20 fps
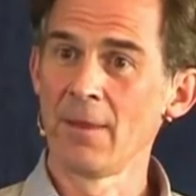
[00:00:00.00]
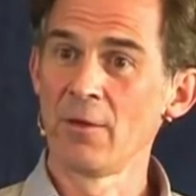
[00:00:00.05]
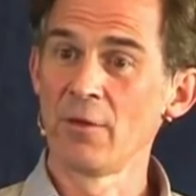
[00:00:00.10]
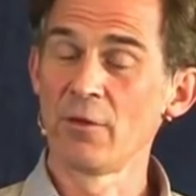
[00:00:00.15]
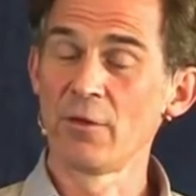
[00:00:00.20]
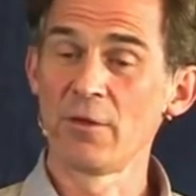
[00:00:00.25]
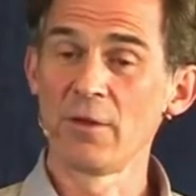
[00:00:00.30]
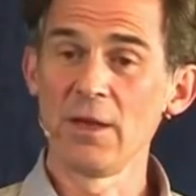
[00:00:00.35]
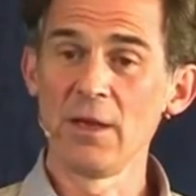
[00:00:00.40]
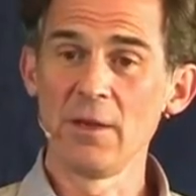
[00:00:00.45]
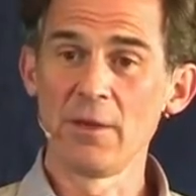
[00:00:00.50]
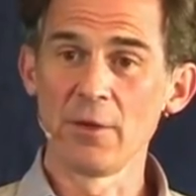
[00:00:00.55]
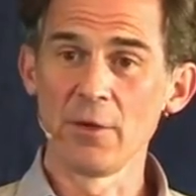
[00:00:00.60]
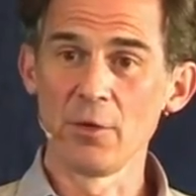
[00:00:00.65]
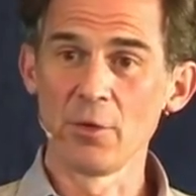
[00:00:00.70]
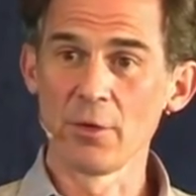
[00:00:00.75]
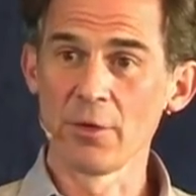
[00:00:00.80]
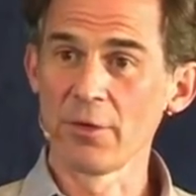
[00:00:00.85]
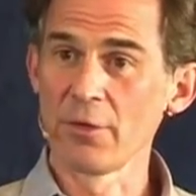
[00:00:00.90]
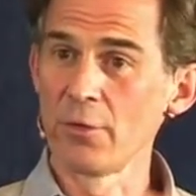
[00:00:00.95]
See that
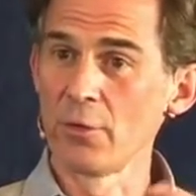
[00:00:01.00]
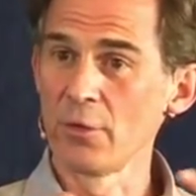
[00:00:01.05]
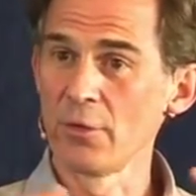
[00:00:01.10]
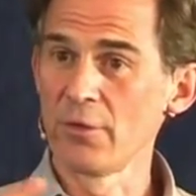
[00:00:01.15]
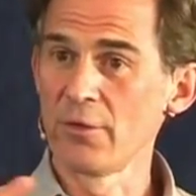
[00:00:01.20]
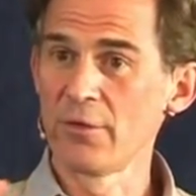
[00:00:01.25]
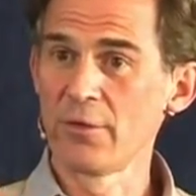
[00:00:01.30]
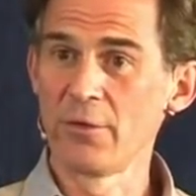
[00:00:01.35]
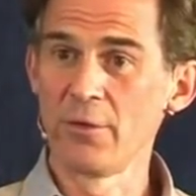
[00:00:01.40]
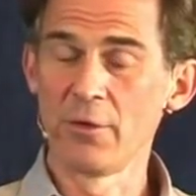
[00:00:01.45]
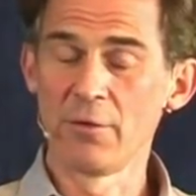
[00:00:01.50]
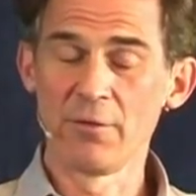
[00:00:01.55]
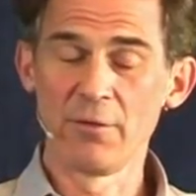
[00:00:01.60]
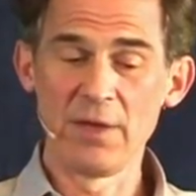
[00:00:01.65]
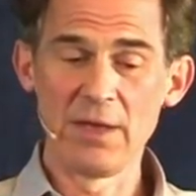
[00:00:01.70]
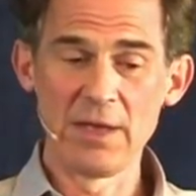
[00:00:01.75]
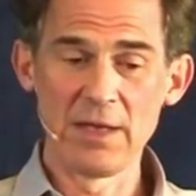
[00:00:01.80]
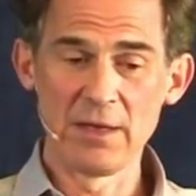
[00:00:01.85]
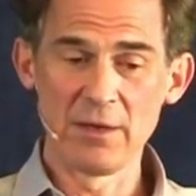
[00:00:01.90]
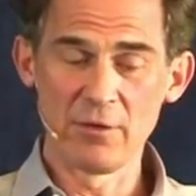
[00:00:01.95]
your thoughts, your
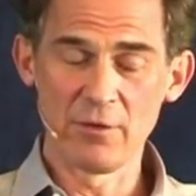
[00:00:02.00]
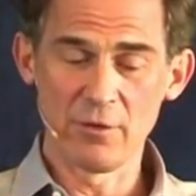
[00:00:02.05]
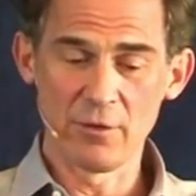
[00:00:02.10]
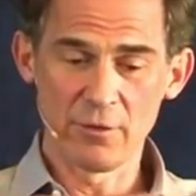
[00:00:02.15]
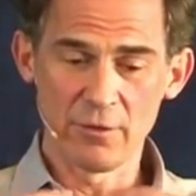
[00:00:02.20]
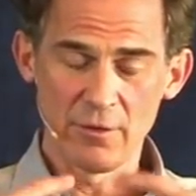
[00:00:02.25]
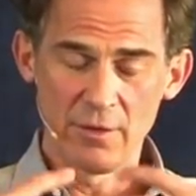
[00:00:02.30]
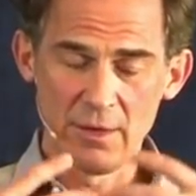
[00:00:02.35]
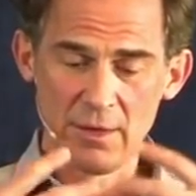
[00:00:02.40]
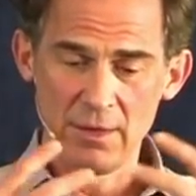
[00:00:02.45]
feelings, your